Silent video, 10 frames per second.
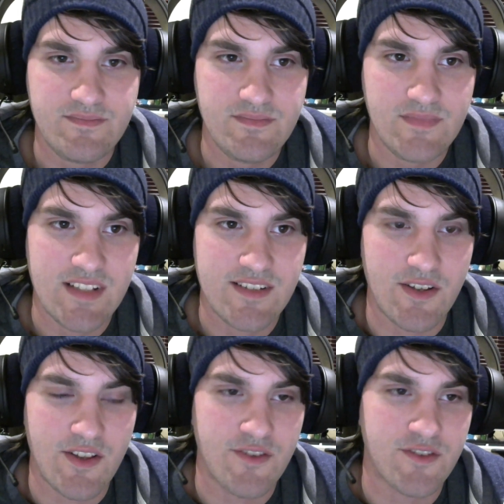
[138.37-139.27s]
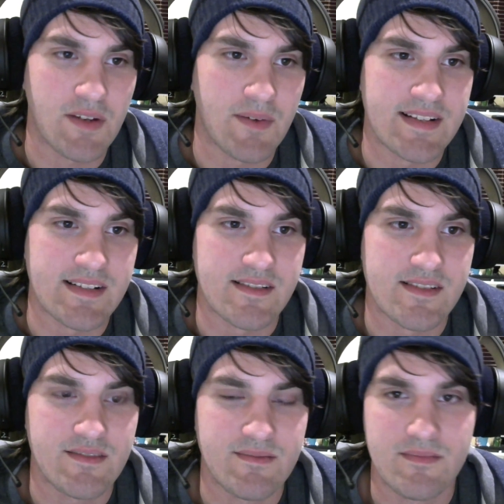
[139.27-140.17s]
So those three reasons
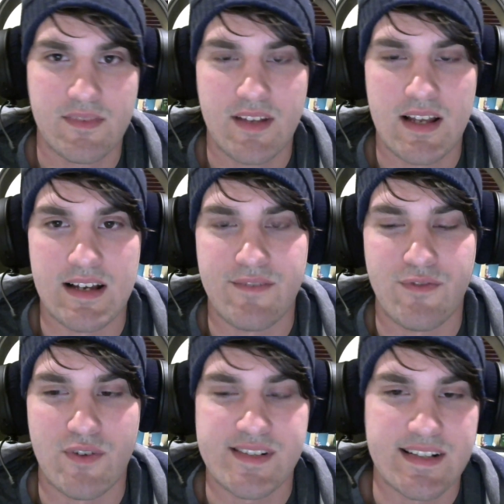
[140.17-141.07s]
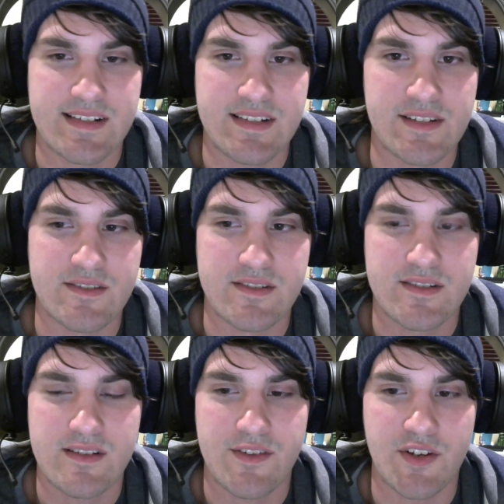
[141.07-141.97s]
force us to use
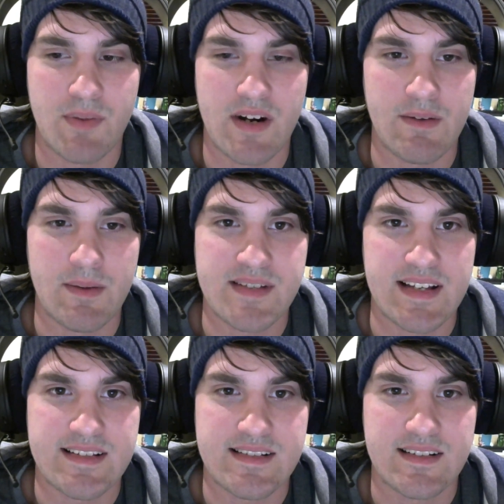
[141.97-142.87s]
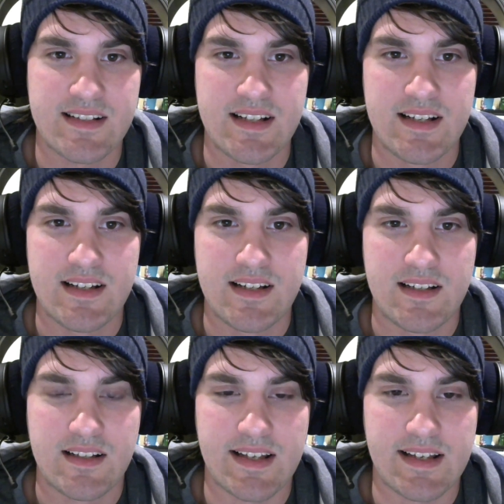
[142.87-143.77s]
third-party websites
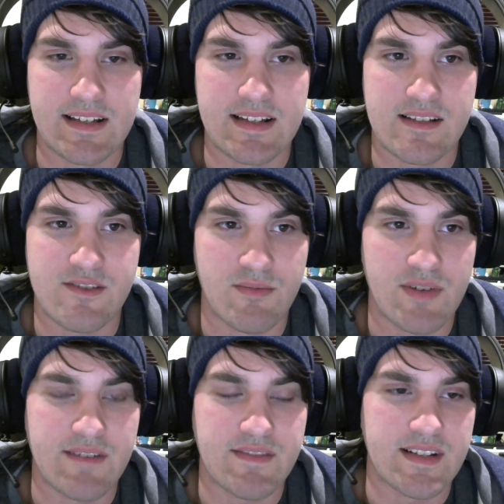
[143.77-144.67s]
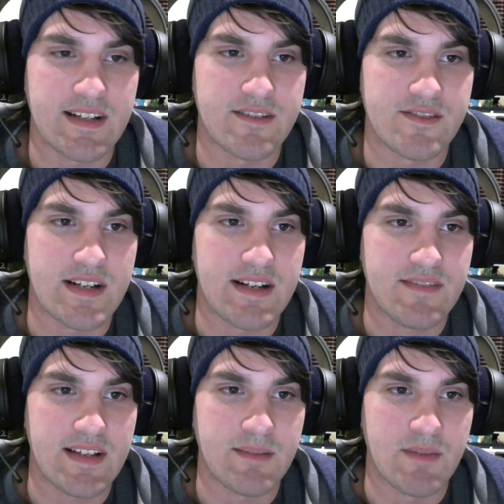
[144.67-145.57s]
like Stormcraft and Heroes Draft
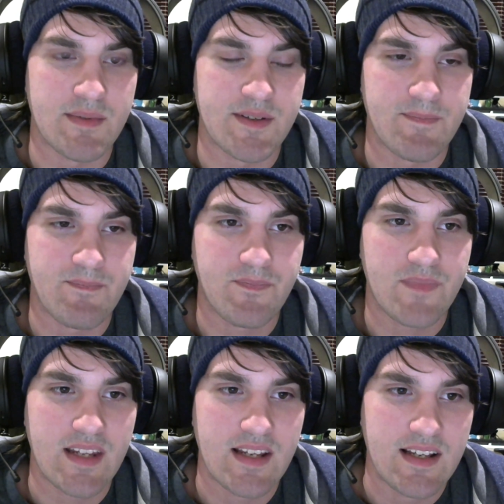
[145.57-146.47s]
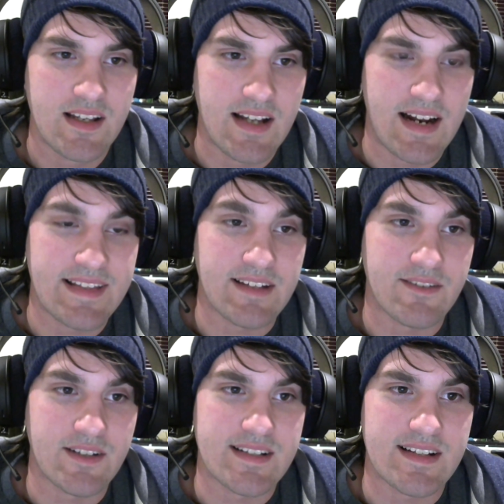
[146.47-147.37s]
at the moment. I think that
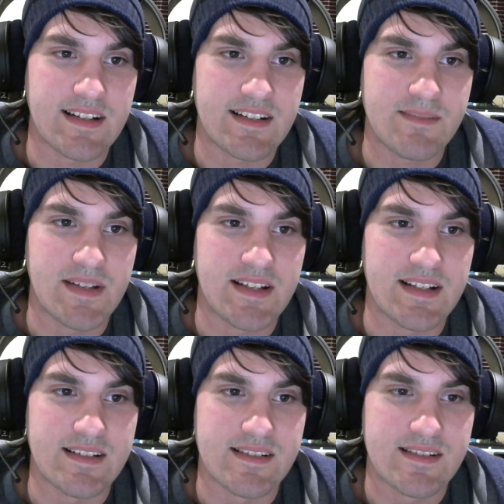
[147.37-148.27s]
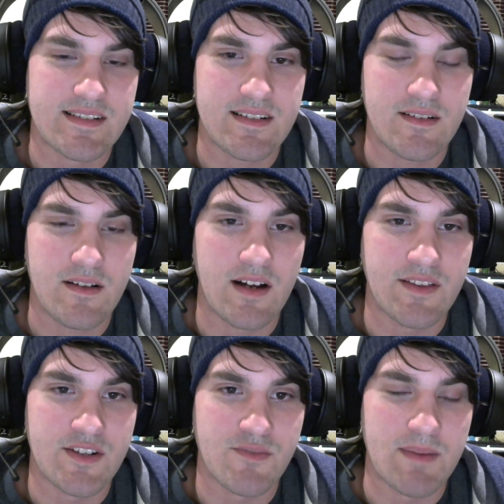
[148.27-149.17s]
really sucks because on
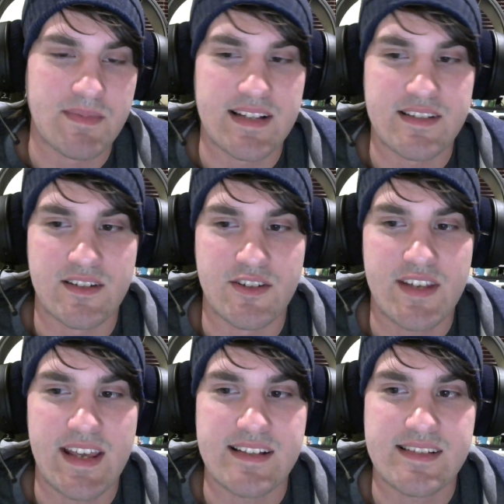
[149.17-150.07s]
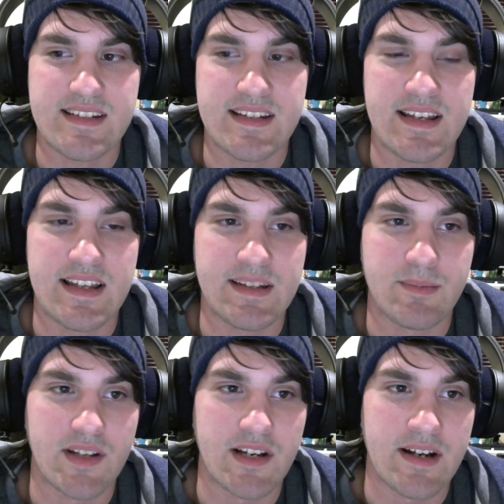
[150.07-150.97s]
those websites, you can't see any
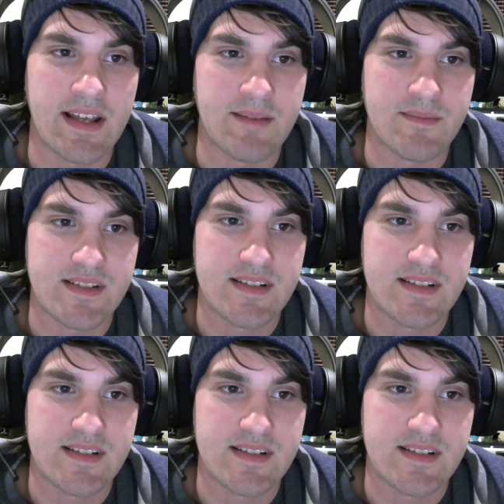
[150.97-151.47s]
player names